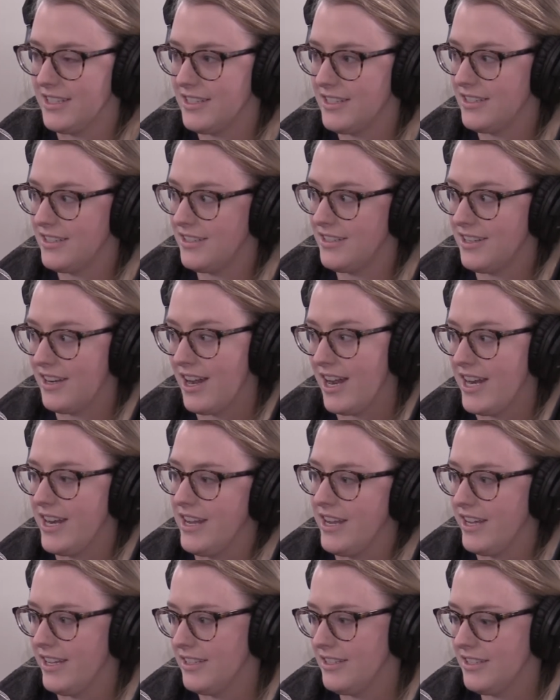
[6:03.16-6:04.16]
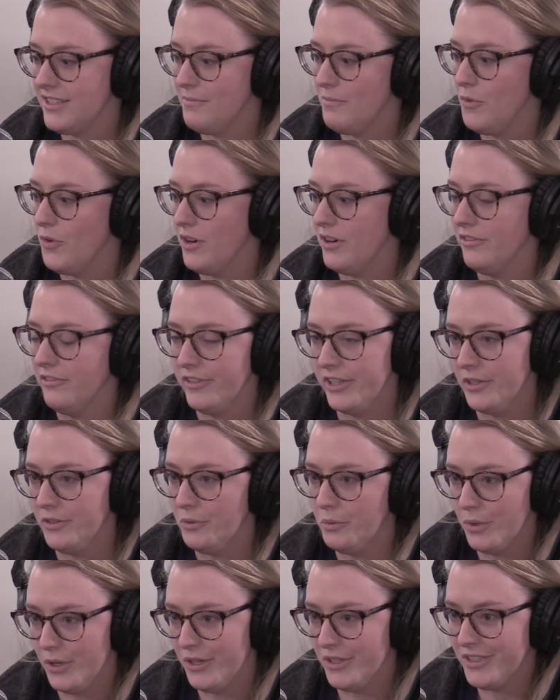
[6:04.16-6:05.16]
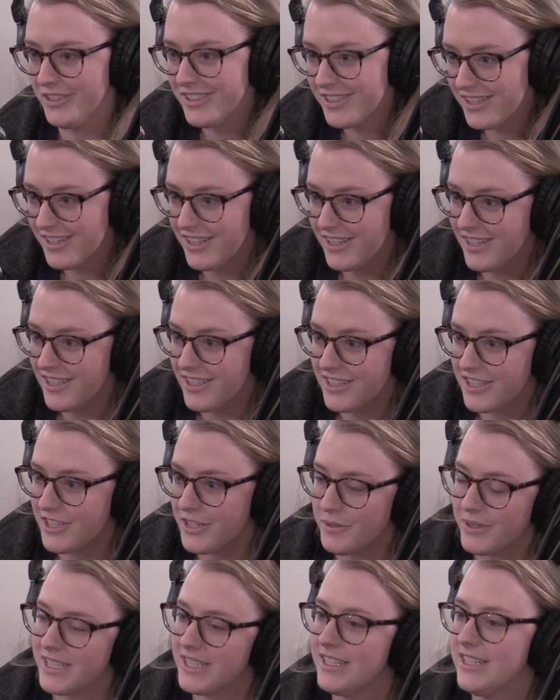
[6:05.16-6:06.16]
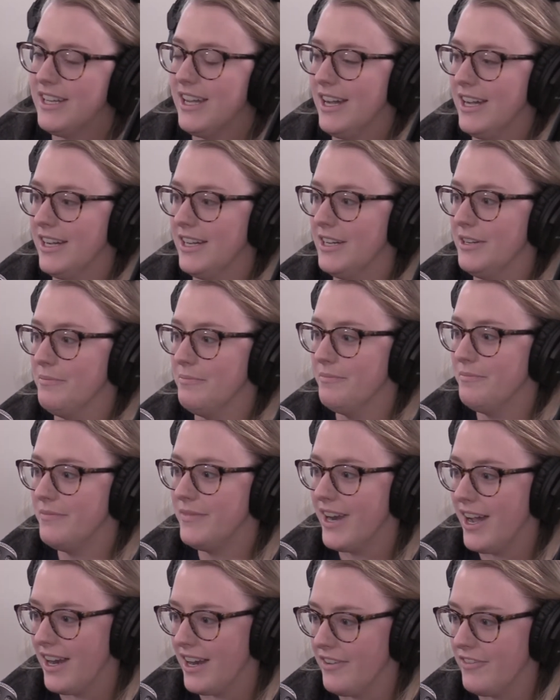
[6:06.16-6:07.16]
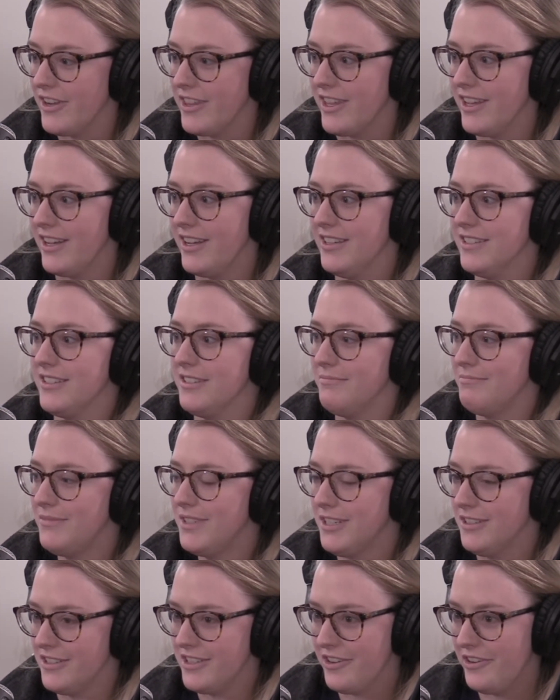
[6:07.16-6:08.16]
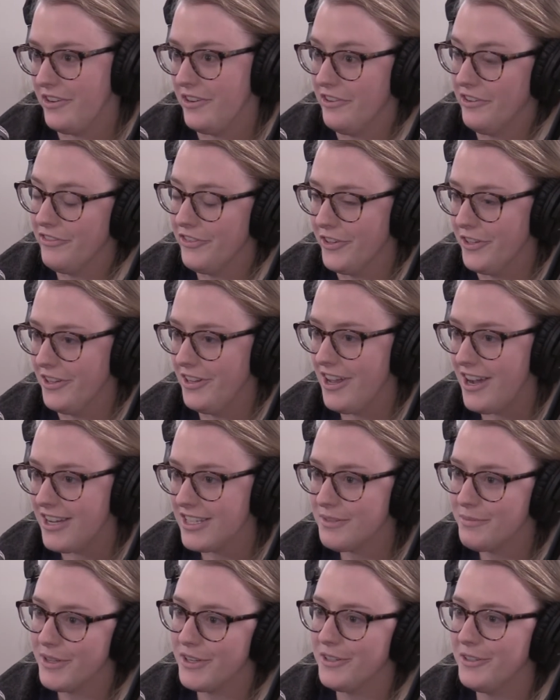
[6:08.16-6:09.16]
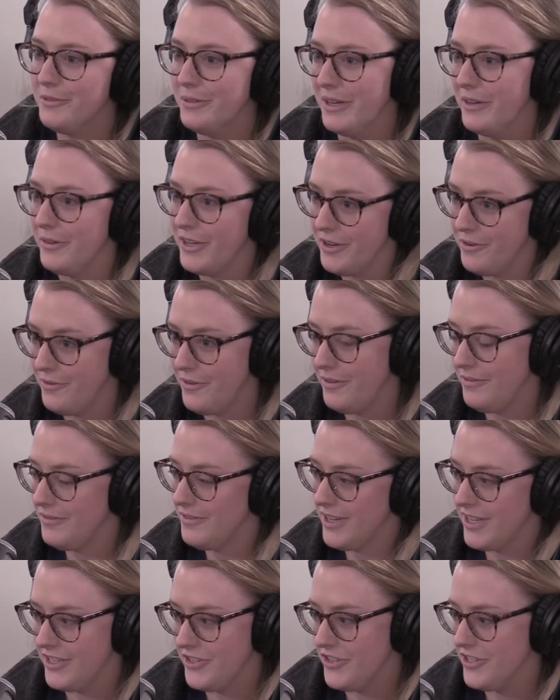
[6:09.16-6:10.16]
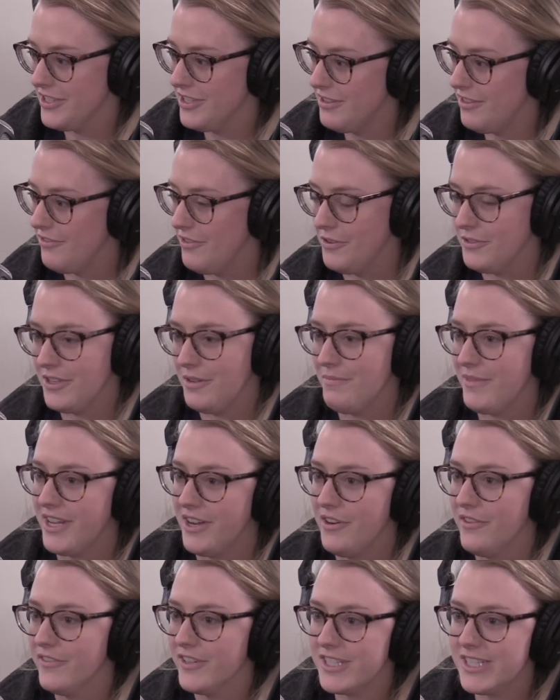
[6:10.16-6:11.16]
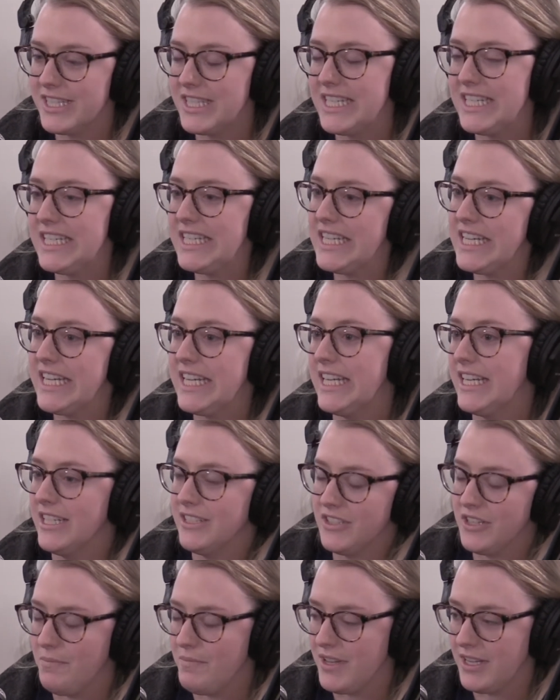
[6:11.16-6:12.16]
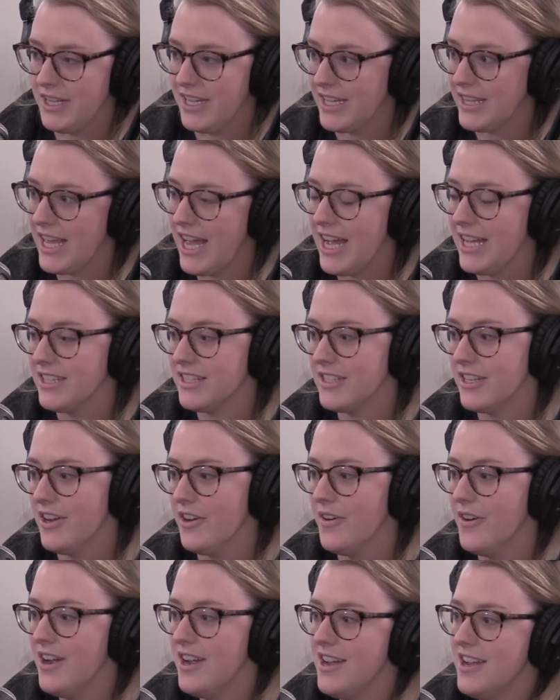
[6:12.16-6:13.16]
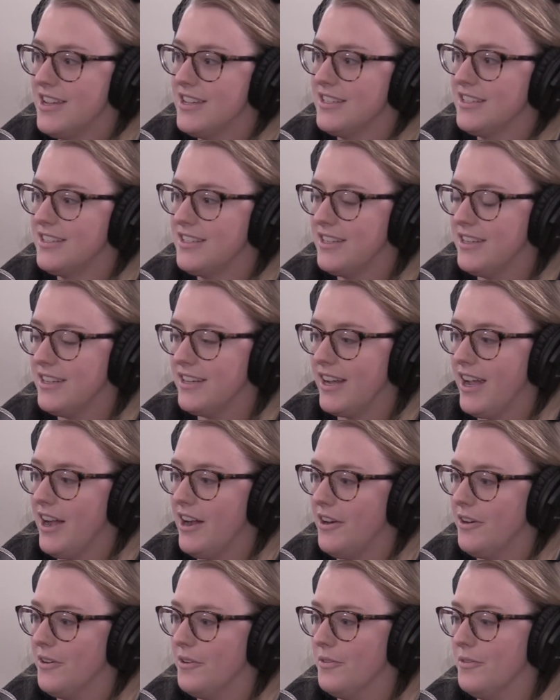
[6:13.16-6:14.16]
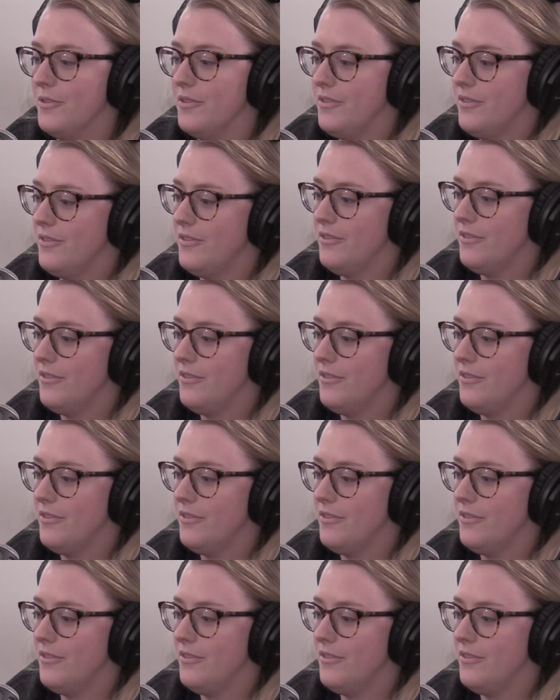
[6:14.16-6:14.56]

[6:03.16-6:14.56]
is to kind of get some more real world to it. Not everything is a tertiary referral hospital where you can just throw something over to CT or something like that. So seeing how